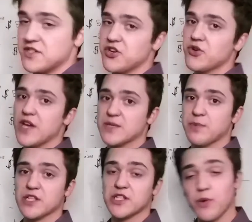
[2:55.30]
to do is
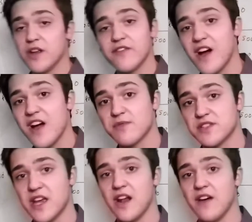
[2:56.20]
put
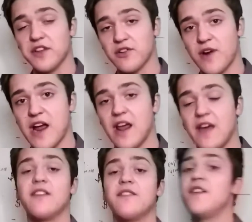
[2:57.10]
25% of the grant and
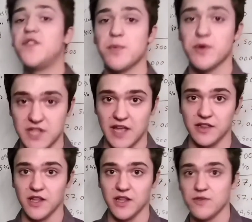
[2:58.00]
then 50% in
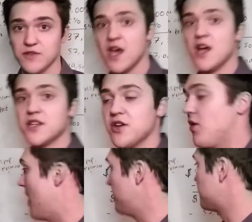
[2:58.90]
loans. So
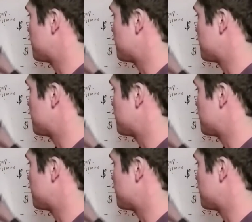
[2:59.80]
up to